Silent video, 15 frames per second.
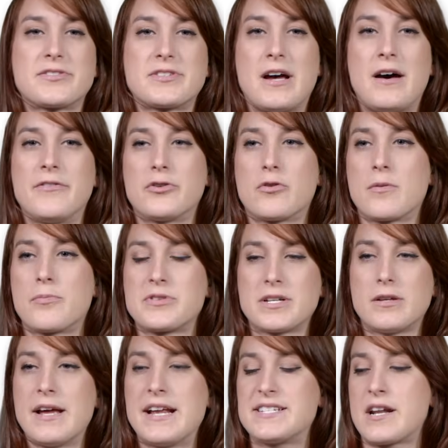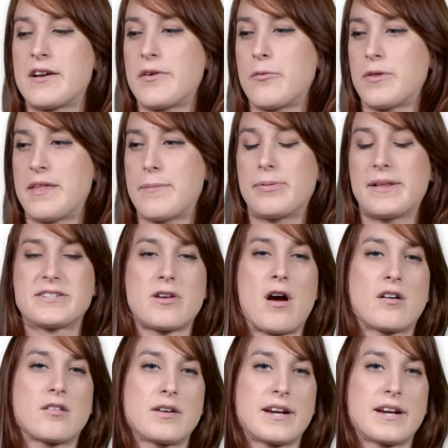Salvador, Brazil hates anyone they play soccer